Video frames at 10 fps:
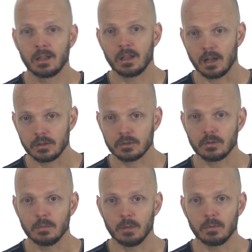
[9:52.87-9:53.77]
And also
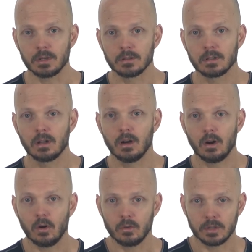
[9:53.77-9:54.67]
remember,
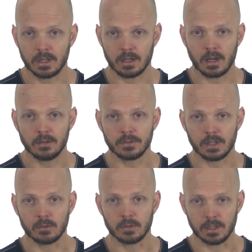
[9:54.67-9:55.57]
only the
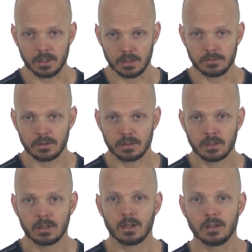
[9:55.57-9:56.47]
confident really live.
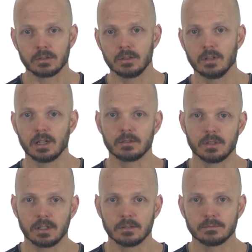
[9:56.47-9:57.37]
I'll see you in the next
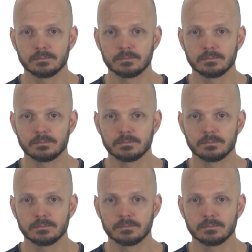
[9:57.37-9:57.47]
video.